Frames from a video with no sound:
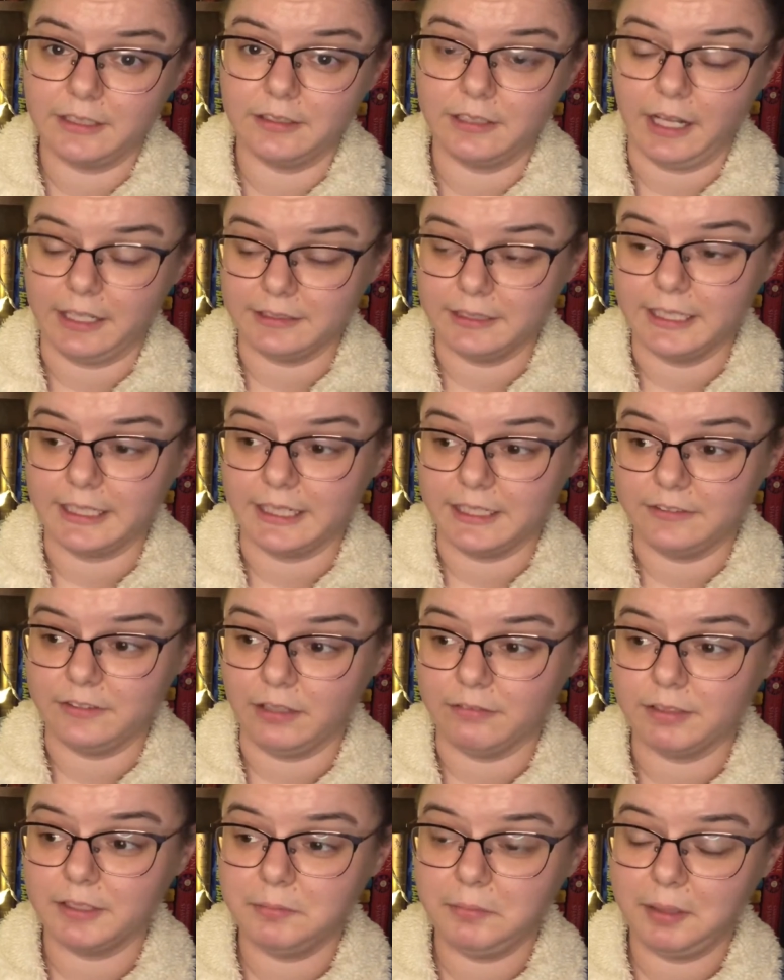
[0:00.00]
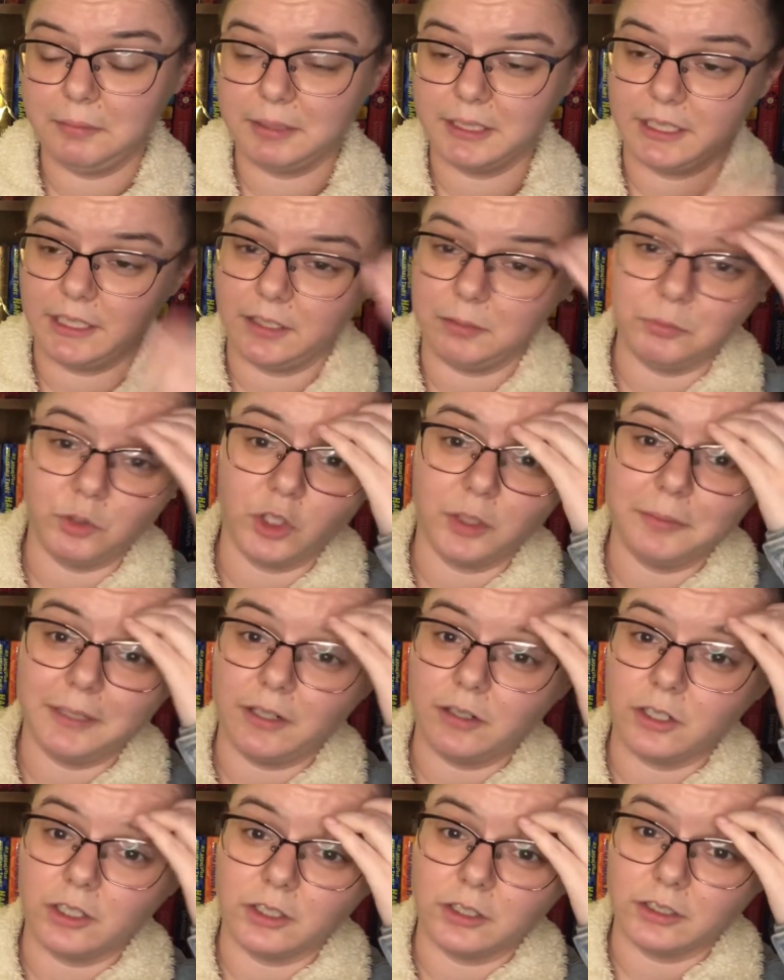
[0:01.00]
it definitely made me care more
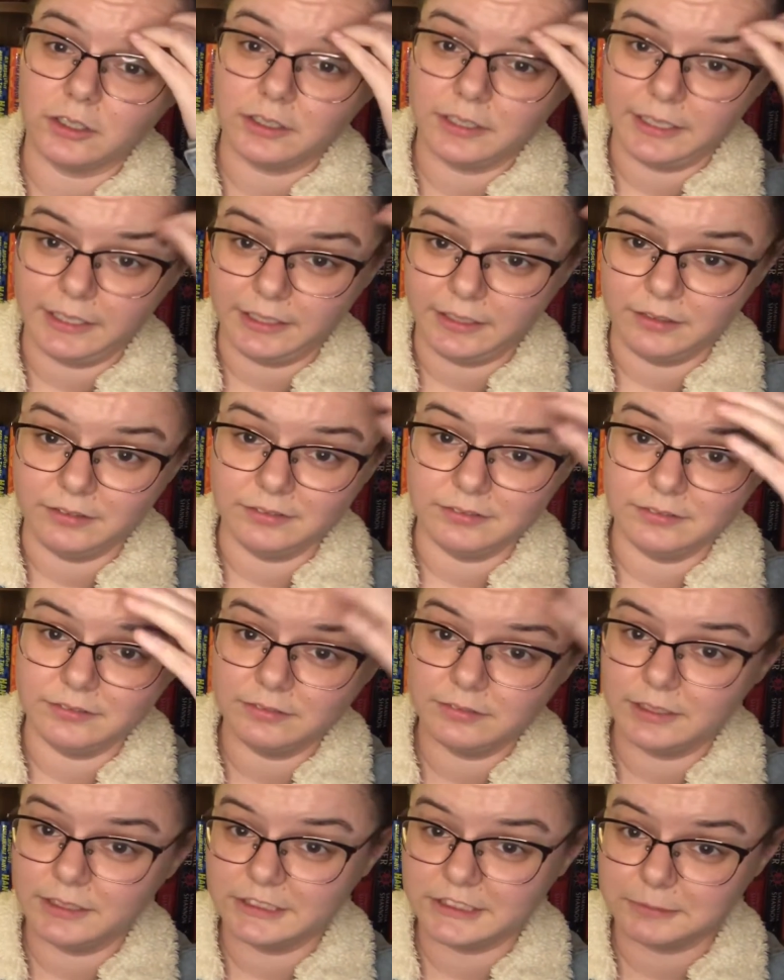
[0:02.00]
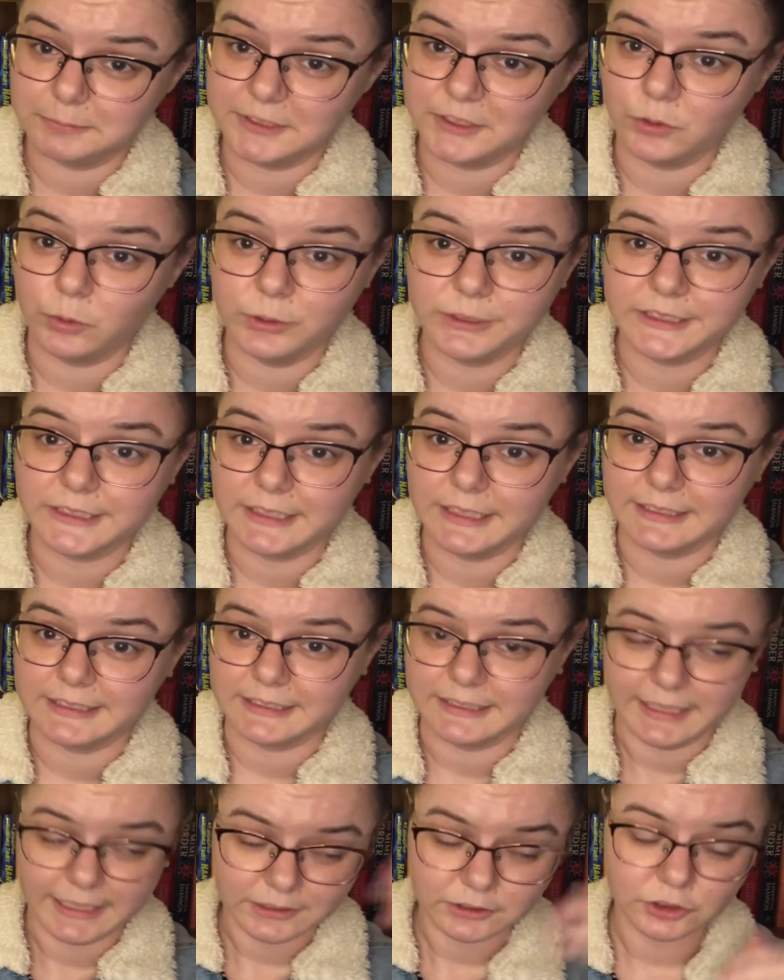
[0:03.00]
about her and Elizabeth Olsen as
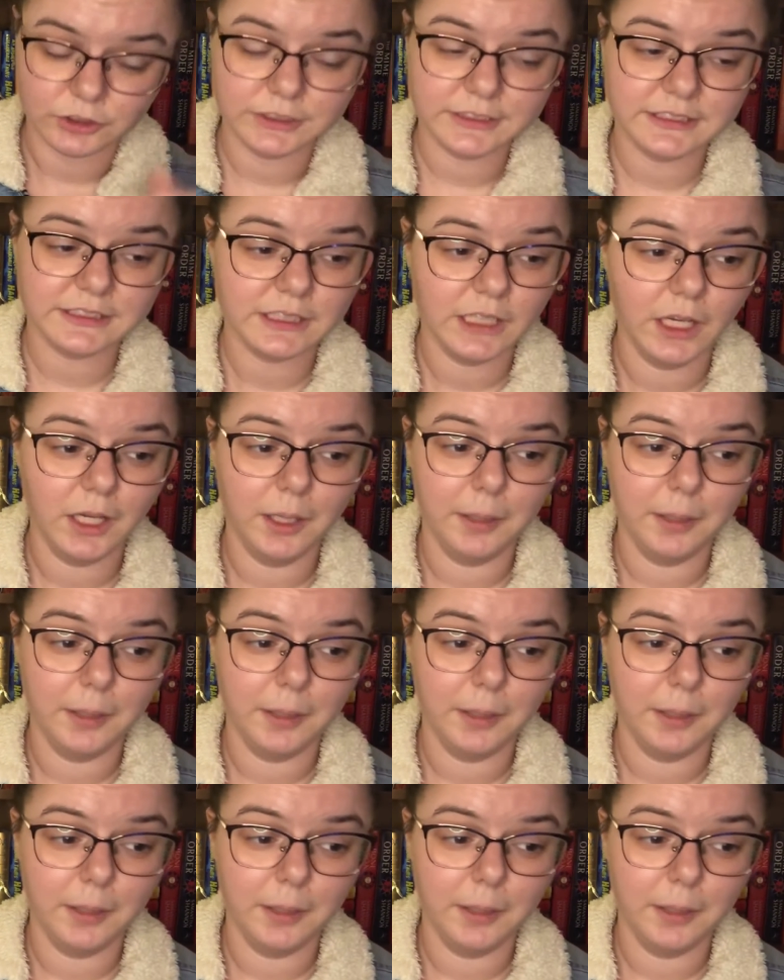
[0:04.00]
an actress.